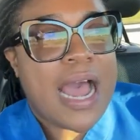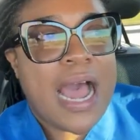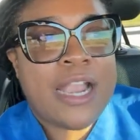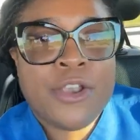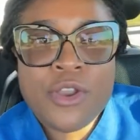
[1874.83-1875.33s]

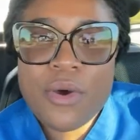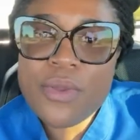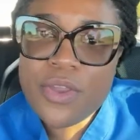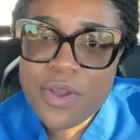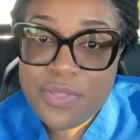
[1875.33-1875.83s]
and now
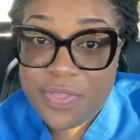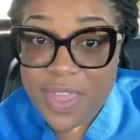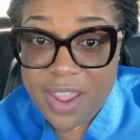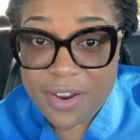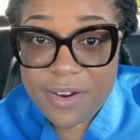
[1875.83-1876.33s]
you're
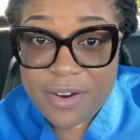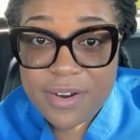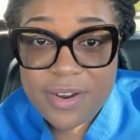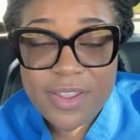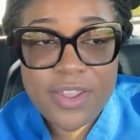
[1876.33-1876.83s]
there,
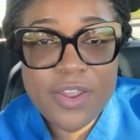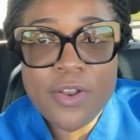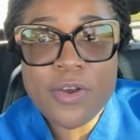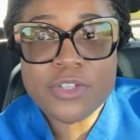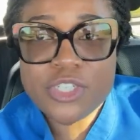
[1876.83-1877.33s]
you
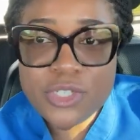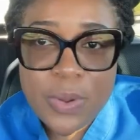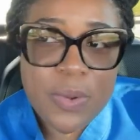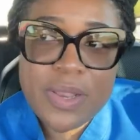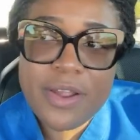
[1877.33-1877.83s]
know, just
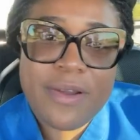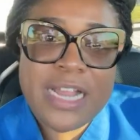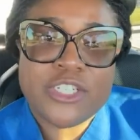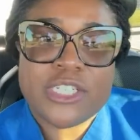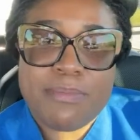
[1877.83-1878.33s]
go out there
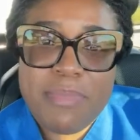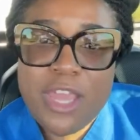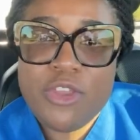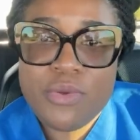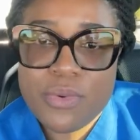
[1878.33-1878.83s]
and just be
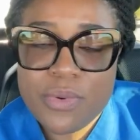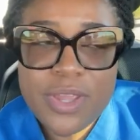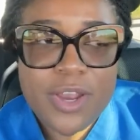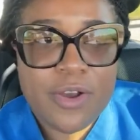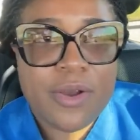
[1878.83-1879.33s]
you,
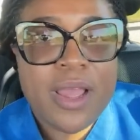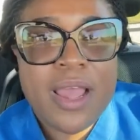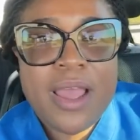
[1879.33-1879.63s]
you know.